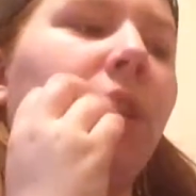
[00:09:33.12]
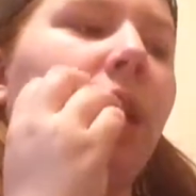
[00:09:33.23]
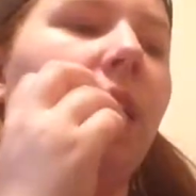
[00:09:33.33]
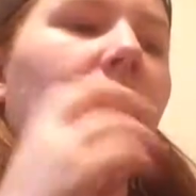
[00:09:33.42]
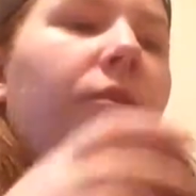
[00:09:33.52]

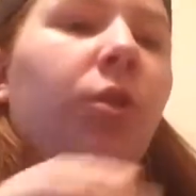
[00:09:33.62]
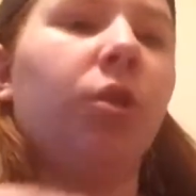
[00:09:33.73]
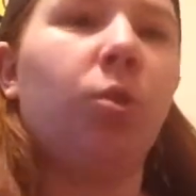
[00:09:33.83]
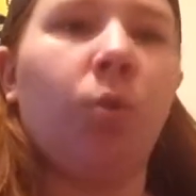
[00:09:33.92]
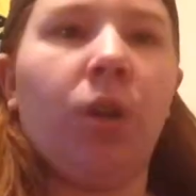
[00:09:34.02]
like if you're
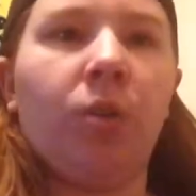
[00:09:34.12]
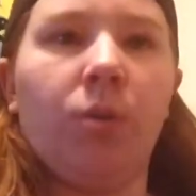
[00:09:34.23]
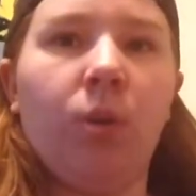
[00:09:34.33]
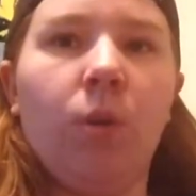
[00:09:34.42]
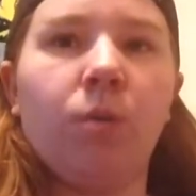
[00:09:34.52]
sorting
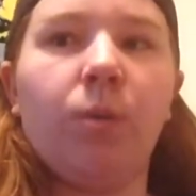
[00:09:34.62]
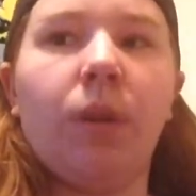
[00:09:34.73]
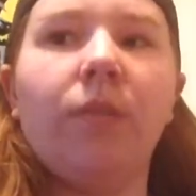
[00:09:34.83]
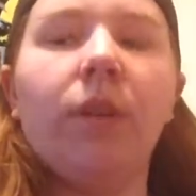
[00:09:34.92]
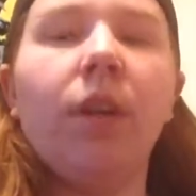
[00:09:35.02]
through clothes or
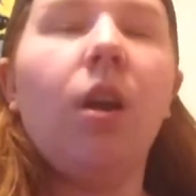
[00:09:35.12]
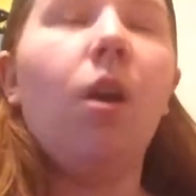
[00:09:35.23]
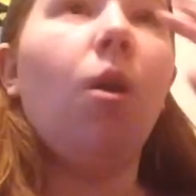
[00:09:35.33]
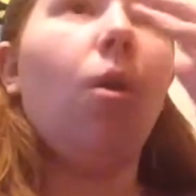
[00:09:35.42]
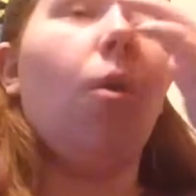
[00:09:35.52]
whatever,
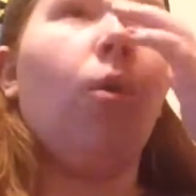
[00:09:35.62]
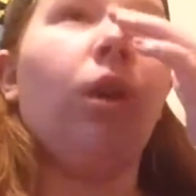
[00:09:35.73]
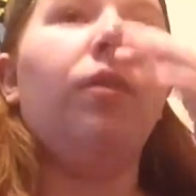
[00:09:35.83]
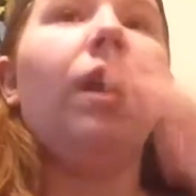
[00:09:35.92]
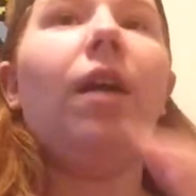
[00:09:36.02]
or
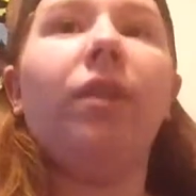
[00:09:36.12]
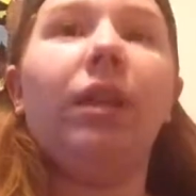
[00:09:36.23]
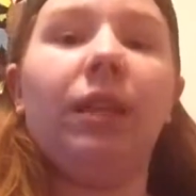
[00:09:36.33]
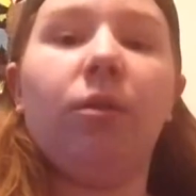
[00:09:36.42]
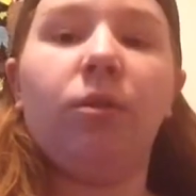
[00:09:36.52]
even having
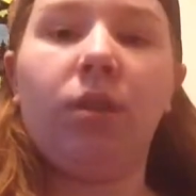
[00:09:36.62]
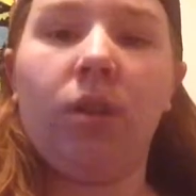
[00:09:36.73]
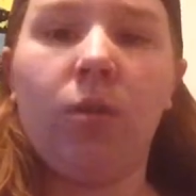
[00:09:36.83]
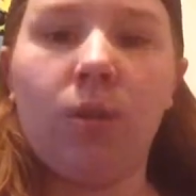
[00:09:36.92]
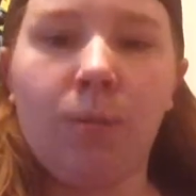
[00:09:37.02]
like those,
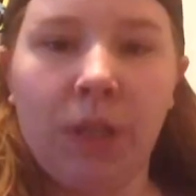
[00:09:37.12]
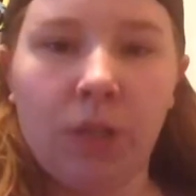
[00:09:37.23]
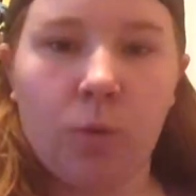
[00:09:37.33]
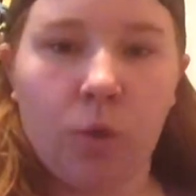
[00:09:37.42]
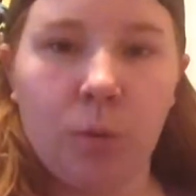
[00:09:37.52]
you know, those big
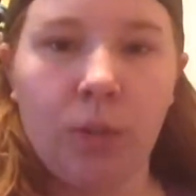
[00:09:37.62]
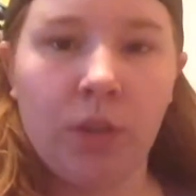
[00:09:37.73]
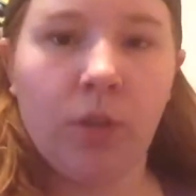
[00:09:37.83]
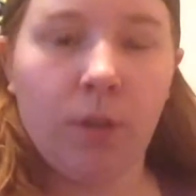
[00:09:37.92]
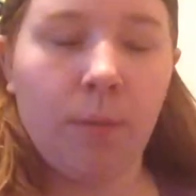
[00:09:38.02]
storage
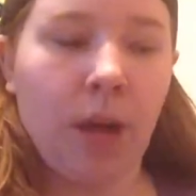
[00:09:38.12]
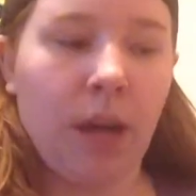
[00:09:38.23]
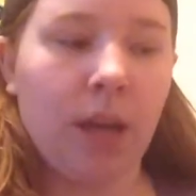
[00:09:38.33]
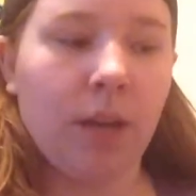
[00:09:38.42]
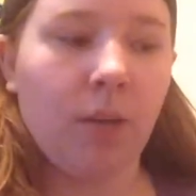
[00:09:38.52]
bins you can
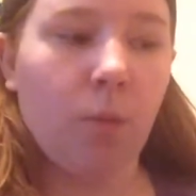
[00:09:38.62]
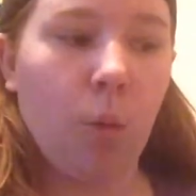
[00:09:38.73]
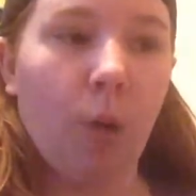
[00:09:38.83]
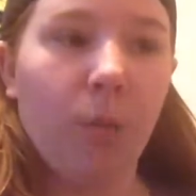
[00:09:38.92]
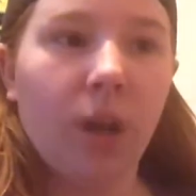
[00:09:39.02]
buy at
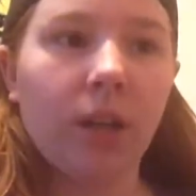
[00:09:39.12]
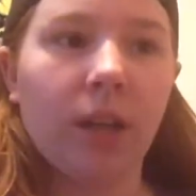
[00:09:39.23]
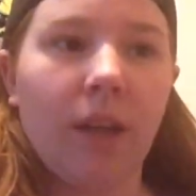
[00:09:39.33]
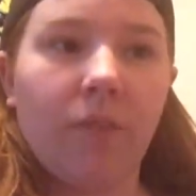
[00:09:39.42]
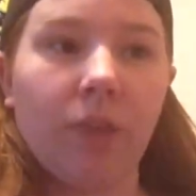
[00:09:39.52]
Walmart that
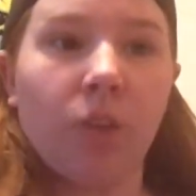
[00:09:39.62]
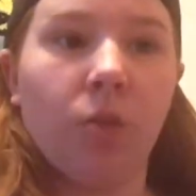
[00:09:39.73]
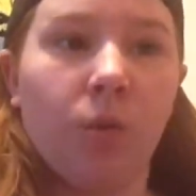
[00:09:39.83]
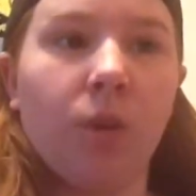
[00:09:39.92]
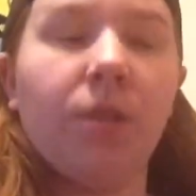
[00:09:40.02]
have like the
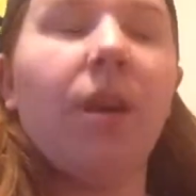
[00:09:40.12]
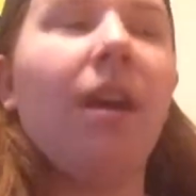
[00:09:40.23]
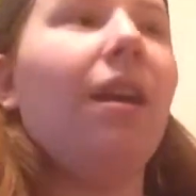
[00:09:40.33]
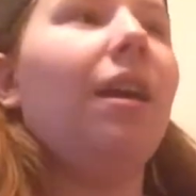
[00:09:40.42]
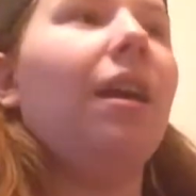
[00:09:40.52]
drawers.
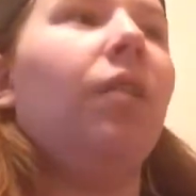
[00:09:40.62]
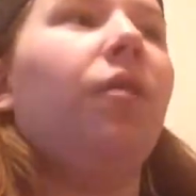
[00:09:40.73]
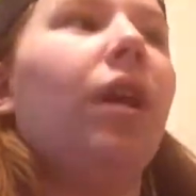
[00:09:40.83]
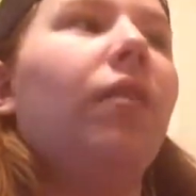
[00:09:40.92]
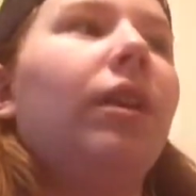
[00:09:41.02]

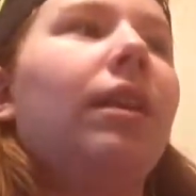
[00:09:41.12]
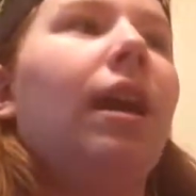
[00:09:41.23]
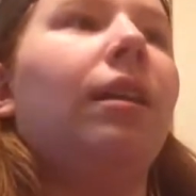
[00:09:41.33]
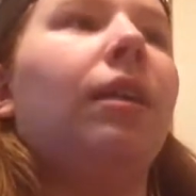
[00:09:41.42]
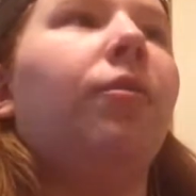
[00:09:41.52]
Even having
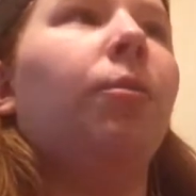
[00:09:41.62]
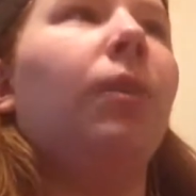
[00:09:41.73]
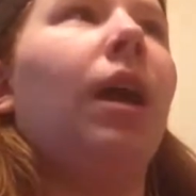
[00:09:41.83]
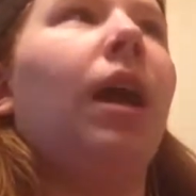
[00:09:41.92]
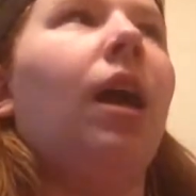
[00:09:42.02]
that, like for
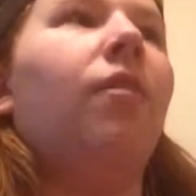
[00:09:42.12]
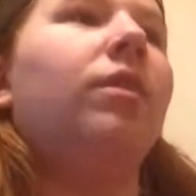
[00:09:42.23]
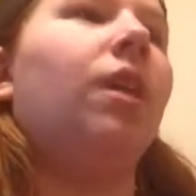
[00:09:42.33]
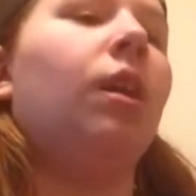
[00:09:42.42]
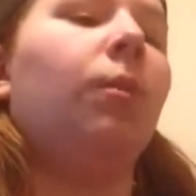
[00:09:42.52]
me, I have a
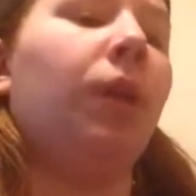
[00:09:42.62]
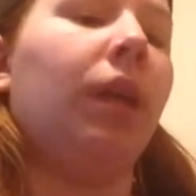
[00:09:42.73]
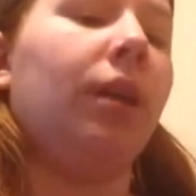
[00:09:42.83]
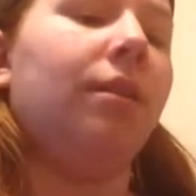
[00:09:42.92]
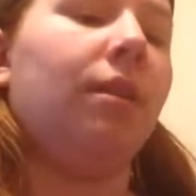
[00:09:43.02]
ton of
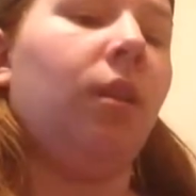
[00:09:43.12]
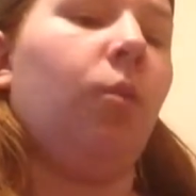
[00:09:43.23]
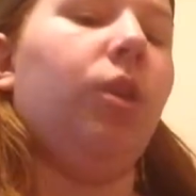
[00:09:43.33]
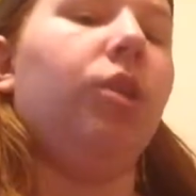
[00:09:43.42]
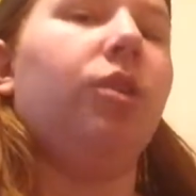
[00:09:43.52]
blankets in the
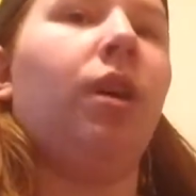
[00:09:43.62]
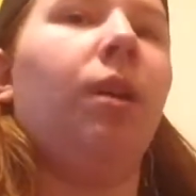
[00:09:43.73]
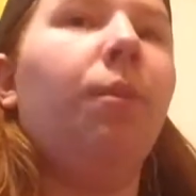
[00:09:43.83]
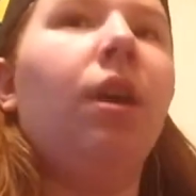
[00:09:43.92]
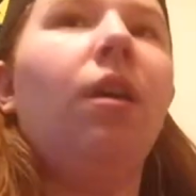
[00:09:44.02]

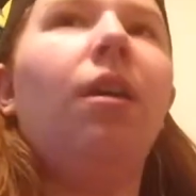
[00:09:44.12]
wintertime.